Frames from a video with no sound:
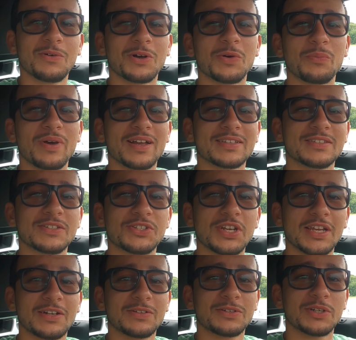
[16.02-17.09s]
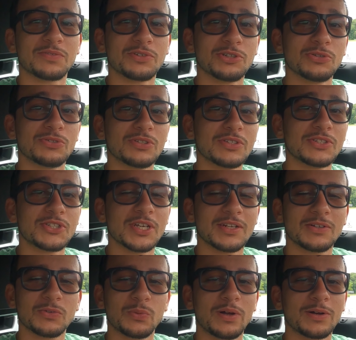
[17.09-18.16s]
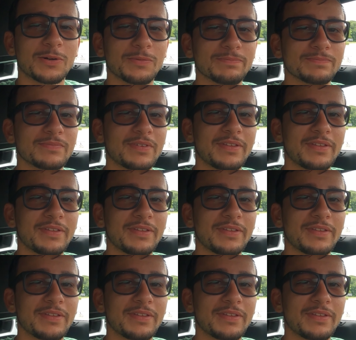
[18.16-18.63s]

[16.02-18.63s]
Welcome back to the channel, and if you're new to the channel, welcome.